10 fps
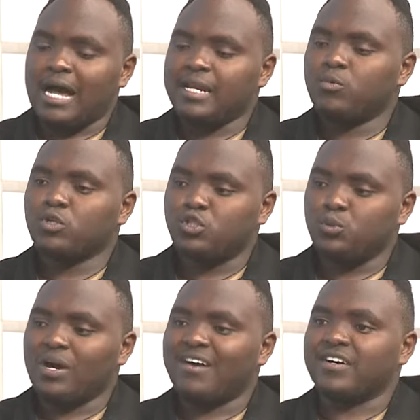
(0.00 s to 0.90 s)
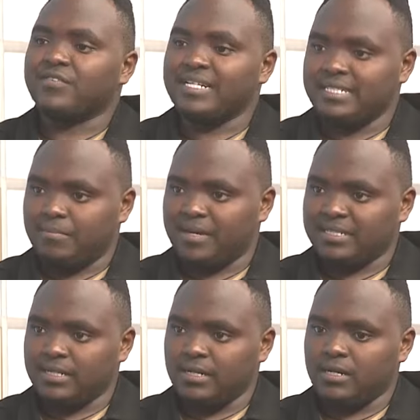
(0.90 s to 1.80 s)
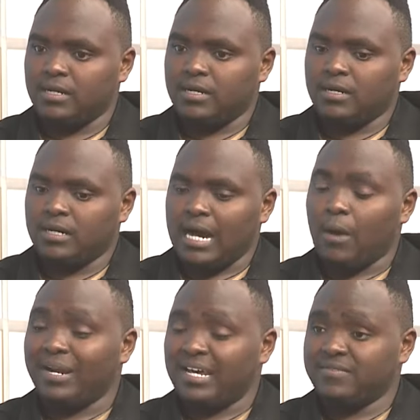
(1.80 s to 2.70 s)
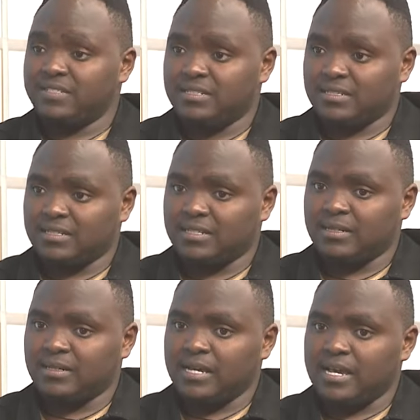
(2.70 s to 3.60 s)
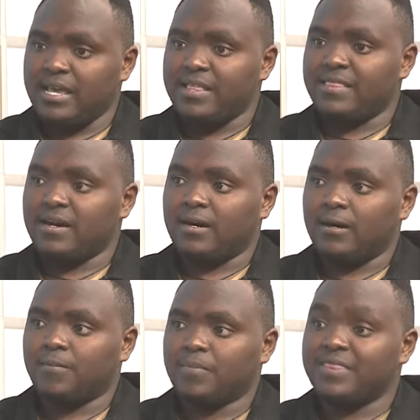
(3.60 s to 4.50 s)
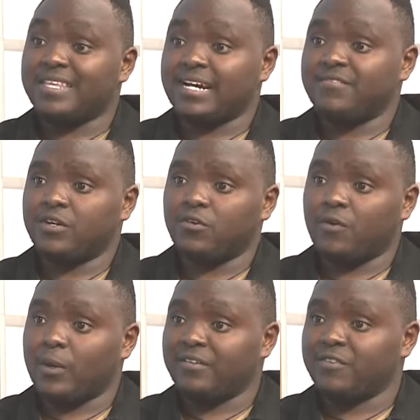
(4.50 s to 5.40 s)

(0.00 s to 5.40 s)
Animals do have a great impact in mm -hmm. our lives, in the driving of our